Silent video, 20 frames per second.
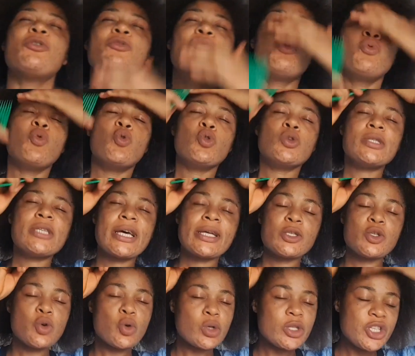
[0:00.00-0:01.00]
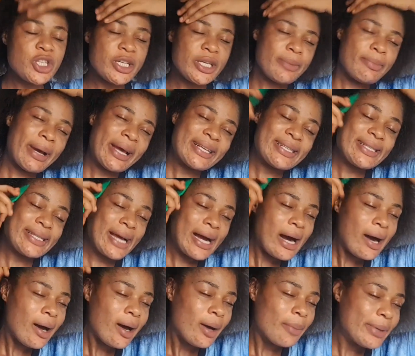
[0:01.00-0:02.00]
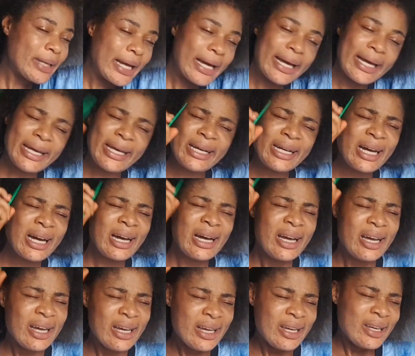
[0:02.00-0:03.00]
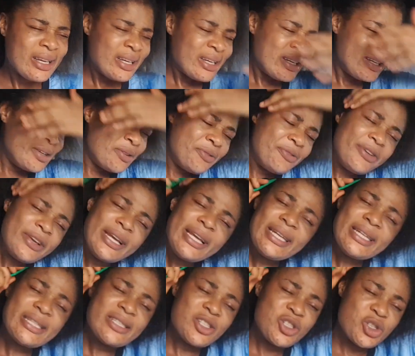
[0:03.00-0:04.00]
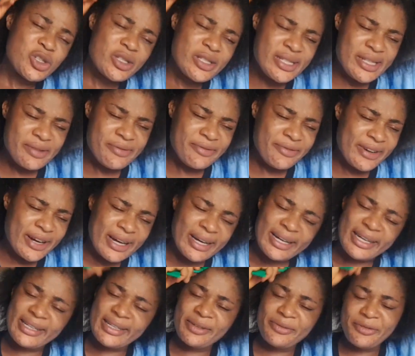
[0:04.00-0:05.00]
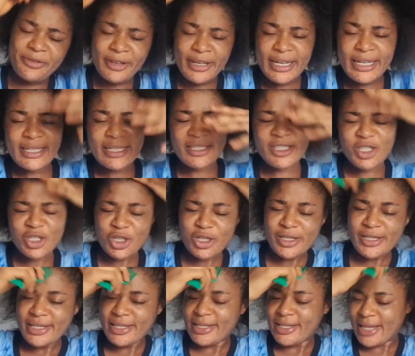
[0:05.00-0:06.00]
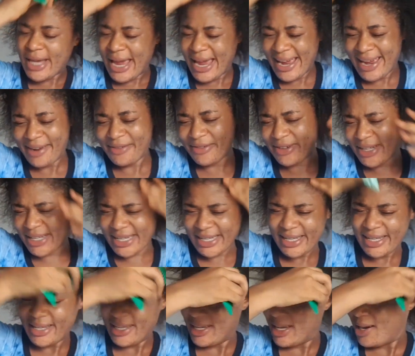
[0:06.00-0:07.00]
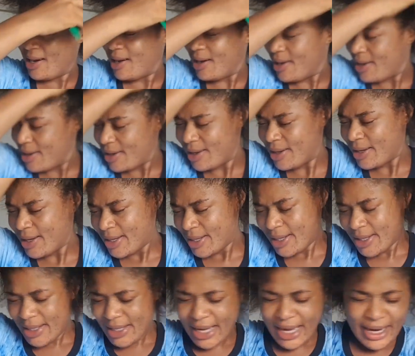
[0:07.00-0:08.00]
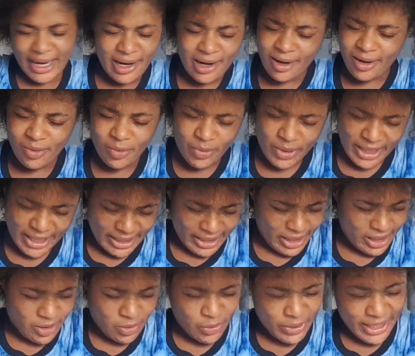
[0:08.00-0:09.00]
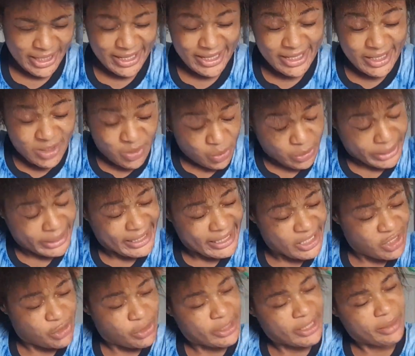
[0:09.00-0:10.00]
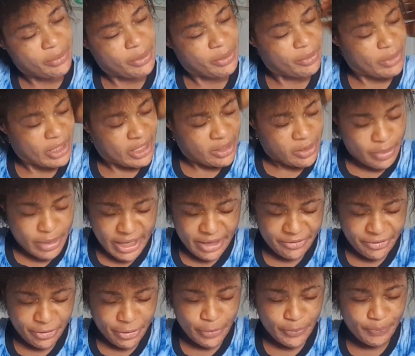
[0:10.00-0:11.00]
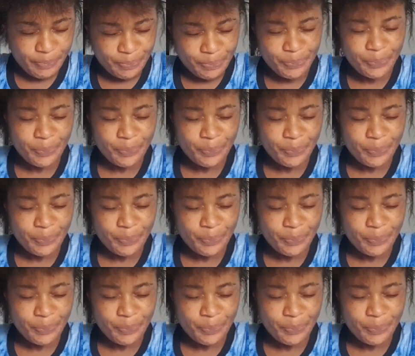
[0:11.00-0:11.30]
of water touching my scalp. Like, the feeling is just divine. The feeling is just heavenly. Oh, I can't wait. I can't wait. This would literally be me in the bathroom.